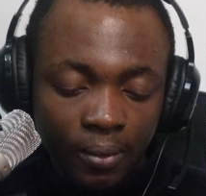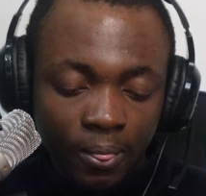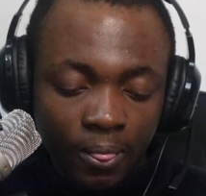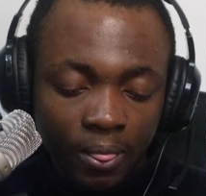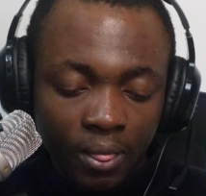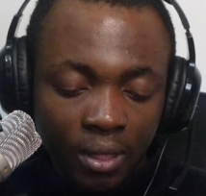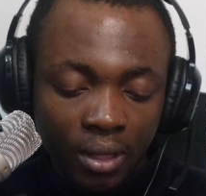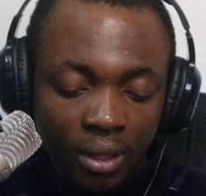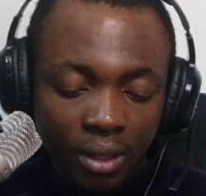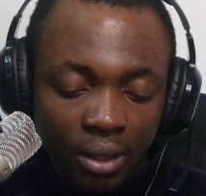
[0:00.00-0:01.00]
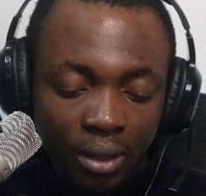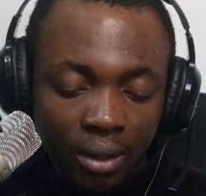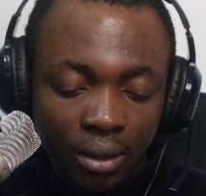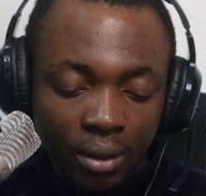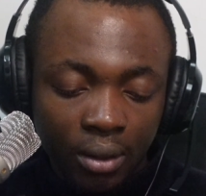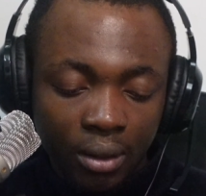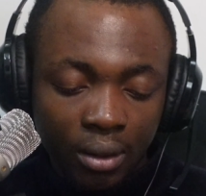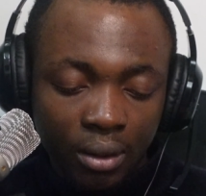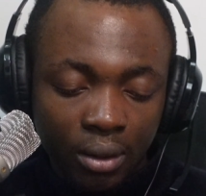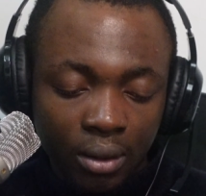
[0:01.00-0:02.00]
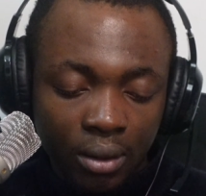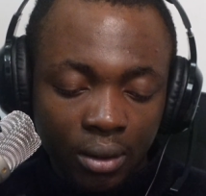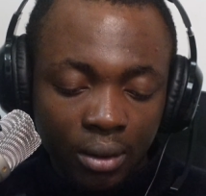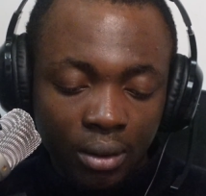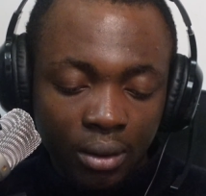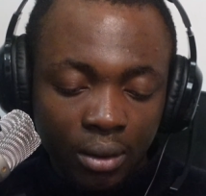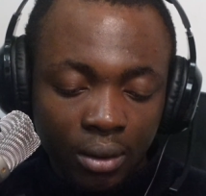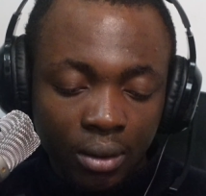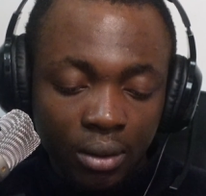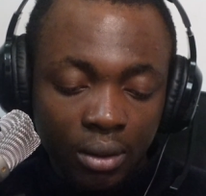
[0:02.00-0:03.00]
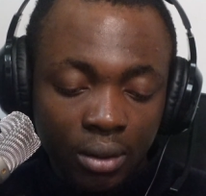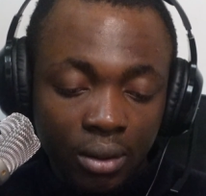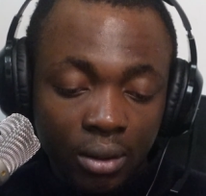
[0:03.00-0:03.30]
(no one is talking)